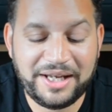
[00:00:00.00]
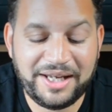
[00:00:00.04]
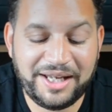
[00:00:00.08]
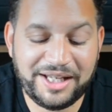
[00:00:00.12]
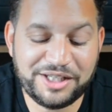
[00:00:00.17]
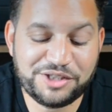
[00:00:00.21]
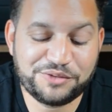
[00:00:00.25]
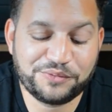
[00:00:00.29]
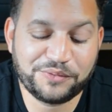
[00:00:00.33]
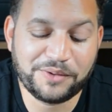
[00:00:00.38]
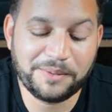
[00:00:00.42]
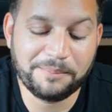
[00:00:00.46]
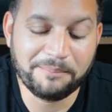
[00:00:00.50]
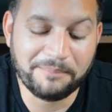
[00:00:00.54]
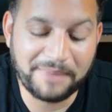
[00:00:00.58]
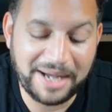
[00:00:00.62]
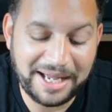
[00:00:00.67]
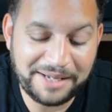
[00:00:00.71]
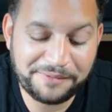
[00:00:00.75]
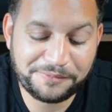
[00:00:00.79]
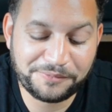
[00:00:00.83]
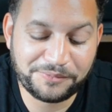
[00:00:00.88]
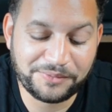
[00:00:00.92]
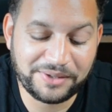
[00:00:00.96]
It's from
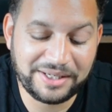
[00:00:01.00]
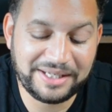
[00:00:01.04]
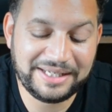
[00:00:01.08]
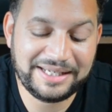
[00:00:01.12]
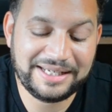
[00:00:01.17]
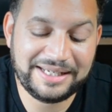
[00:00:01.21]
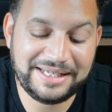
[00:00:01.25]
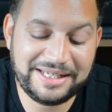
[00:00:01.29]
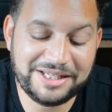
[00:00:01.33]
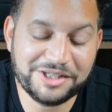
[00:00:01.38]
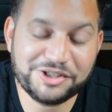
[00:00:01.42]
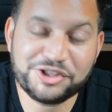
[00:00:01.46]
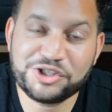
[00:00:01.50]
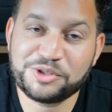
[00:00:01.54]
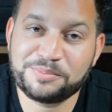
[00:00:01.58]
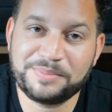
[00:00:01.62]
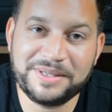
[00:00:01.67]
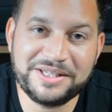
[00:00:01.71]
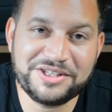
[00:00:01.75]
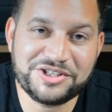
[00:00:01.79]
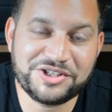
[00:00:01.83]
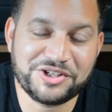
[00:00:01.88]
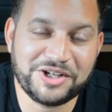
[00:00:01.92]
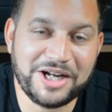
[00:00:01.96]
my friend Neil
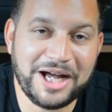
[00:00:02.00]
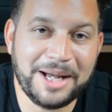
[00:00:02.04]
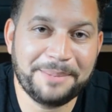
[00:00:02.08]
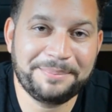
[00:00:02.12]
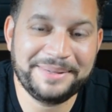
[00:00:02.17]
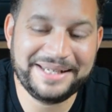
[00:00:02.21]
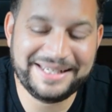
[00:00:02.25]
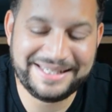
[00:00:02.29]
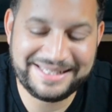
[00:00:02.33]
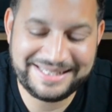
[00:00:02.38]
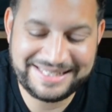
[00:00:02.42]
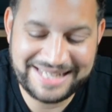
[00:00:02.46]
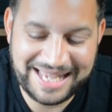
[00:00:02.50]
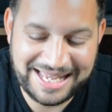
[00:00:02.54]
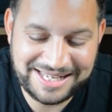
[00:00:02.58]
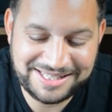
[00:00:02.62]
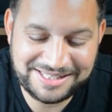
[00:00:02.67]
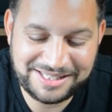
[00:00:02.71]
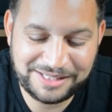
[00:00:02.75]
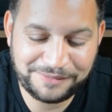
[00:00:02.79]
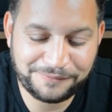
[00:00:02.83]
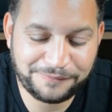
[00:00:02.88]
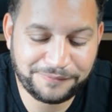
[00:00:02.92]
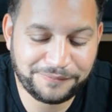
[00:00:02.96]
Spencer up in
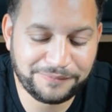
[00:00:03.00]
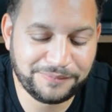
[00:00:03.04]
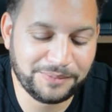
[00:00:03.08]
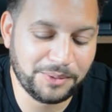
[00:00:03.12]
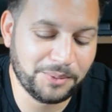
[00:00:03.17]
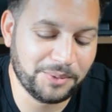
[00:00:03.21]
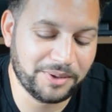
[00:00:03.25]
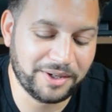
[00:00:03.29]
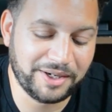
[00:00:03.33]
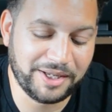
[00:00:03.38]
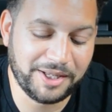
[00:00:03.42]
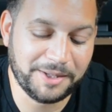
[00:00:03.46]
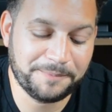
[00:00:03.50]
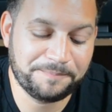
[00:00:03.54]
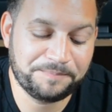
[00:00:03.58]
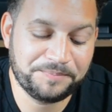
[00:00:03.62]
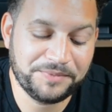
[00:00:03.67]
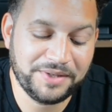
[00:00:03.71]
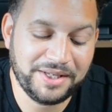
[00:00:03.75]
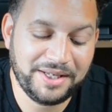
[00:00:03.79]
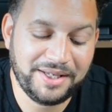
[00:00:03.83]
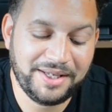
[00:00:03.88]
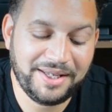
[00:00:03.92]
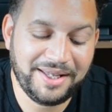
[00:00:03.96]
Destin, Florida,
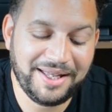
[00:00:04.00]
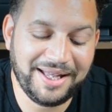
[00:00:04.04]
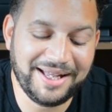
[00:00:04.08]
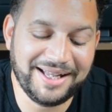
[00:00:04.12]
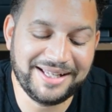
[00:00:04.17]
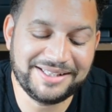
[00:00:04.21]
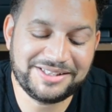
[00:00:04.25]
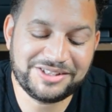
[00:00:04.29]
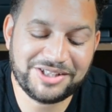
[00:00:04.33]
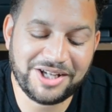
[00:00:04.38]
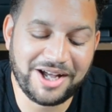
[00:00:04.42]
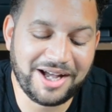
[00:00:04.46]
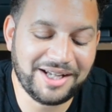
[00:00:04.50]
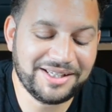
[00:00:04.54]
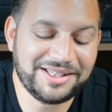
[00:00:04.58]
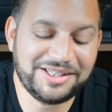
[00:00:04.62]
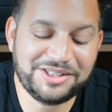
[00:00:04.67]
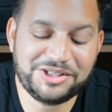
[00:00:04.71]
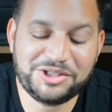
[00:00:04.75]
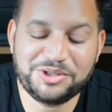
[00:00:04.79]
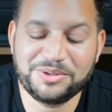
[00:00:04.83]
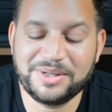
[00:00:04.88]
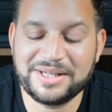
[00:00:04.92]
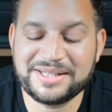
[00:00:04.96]

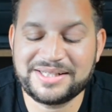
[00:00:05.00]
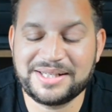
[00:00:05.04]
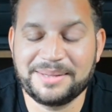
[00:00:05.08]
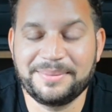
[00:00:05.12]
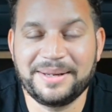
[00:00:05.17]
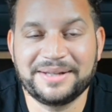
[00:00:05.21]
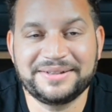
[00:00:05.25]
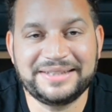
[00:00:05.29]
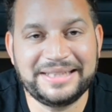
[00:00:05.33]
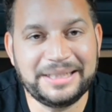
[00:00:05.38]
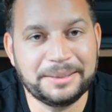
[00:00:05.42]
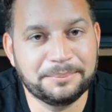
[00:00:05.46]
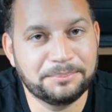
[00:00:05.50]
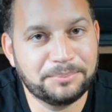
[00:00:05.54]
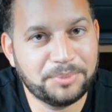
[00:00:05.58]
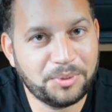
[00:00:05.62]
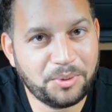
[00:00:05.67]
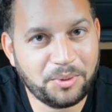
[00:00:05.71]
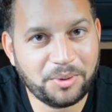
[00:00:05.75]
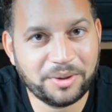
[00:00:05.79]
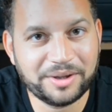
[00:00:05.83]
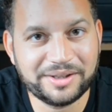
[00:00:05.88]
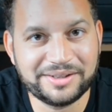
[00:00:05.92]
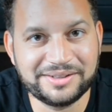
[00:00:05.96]
talking to us about the
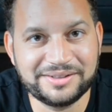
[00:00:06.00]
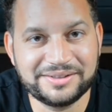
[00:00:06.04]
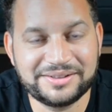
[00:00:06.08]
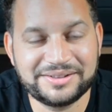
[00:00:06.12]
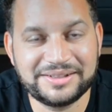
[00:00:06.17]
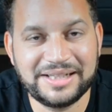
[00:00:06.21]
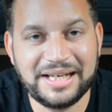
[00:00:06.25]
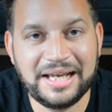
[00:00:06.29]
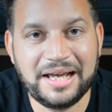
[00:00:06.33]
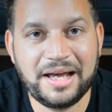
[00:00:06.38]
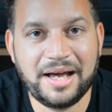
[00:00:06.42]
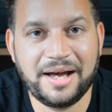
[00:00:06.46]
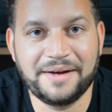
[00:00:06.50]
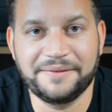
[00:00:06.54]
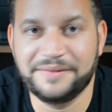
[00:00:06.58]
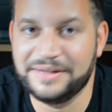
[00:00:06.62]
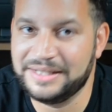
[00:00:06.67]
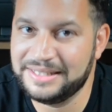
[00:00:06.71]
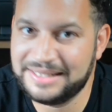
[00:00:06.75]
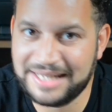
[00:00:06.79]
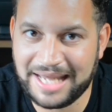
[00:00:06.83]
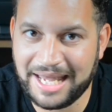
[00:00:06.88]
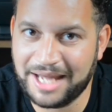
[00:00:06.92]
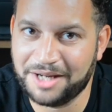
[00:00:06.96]
importance of
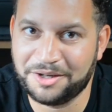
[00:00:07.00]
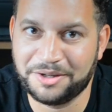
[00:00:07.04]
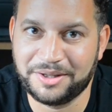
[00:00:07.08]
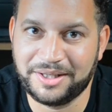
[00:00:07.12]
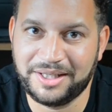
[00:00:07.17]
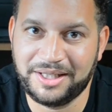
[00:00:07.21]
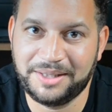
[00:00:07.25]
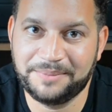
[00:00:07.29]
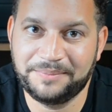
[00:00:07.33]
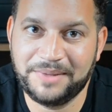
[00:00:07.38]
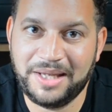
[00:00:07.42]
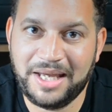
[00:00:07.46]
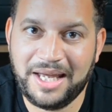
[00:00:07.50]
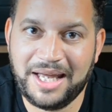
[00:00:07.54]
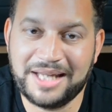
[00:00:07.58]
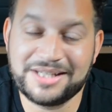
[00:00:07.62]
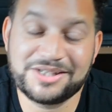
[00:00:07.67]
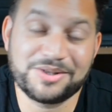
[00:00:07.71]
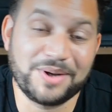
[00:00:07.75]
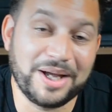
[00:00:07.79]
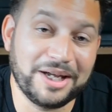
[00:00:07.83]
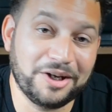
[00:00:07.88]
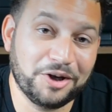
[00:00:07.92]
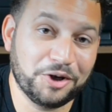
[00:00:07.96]
integrity. And
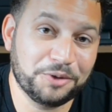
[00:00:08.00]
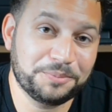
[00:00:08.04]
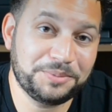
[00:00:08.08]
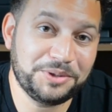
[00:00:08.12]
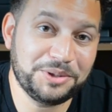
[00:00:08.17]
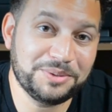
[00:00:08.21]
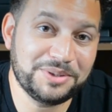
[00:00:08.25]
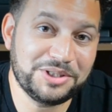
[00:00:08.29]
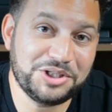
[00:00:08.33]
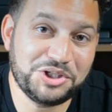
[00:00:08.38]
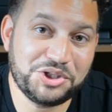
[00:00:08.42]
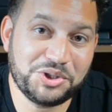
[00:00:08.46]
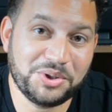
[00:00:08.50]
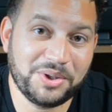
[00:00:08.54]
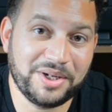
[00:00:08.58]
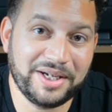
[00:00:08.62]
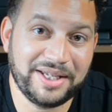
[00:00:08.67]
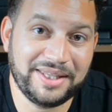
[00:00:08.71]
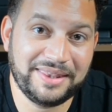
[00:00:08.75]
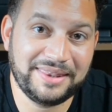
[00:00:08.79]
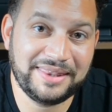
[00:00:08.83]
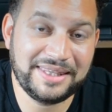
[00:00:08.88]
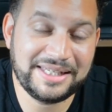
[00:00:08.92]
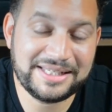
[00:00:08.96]
so I hope you
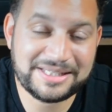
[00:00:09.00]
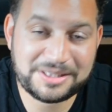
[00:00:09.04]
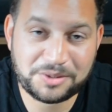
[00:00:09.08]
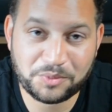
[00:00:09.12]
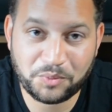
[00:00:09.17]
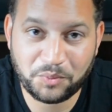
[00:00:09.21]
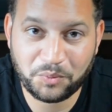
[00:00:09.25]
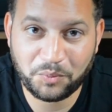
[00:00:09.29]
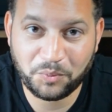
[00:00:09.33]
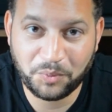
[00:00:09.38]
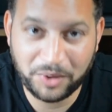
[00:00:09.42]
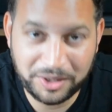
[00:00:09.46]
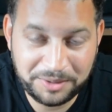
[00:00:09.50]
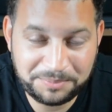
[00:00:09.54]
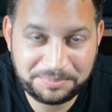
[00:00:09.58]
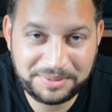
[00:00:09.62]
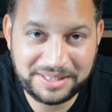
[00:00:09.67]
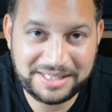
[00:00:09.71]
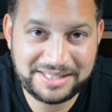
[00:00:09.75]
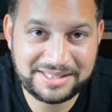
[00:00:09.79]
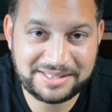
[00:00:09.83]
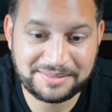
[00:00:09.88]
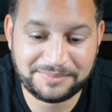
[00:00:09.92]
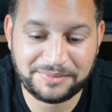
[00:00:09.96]
enjoy this one
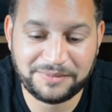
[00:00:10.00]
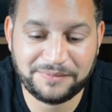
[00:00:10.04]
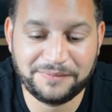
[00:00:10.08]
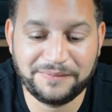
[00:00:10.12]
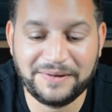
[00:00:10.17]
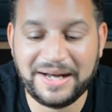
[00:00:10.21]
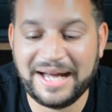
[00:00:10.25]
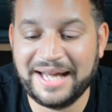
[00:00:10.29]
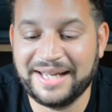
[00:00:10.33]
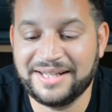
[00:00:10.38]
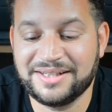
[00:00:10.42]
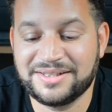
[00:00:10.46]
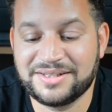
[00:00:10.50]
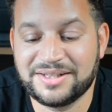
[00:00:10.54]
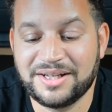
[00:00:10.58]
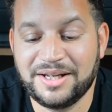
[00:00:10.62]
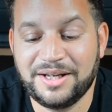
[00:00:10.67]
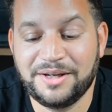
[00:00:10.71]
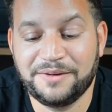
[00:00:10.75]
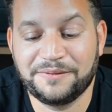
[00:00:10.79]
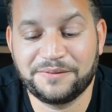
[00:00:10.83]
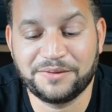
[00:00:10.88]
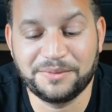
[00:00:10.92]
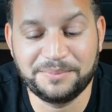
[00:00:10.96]
piece of advice
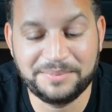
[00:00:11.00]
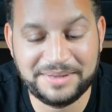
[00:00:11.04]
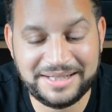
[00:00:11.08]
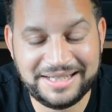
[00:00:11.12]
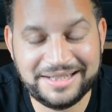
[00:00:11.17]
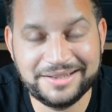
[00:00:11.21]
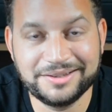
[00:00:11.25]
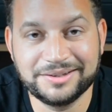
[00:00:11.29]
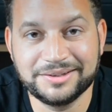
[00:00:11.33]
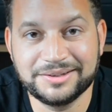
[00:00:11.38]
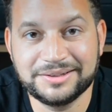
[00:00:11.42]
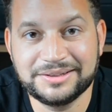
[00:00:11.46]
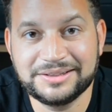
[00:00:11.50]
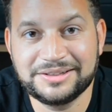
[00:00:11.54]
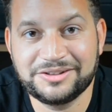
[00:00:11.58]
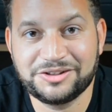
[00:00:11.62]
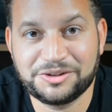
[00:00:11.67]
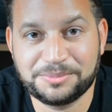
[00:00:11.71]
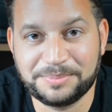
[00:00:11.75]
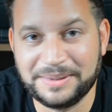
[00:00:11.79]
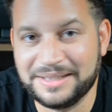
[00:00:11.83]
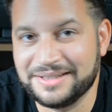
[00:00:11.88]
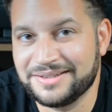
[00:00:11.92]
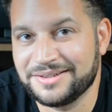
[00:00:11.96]
from Neil
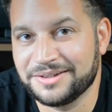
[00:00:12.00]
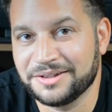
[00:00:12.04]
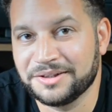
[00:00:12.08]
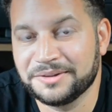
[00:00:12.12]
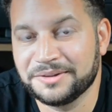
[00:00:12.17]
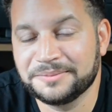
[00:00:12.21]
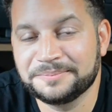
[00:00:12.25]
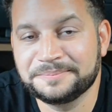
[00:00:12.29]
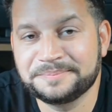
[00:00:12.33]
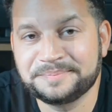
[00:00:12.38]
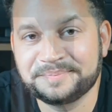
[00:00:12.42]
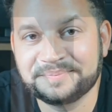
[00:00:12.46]
Spencer.